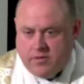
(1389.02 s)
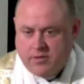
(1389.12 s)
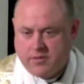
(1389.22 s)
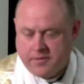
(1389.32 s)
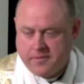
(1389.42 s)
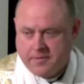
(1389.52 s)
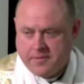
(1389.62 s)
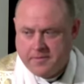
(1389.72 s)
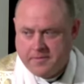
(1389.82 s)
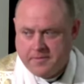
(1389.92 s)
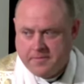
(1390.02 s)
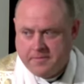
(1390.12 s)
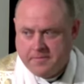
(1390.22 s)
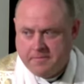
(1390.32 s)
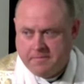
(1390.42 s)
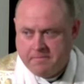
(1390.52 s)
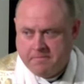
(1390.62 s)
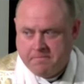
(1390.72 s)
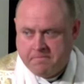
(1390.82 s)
No one is speaking in this clip.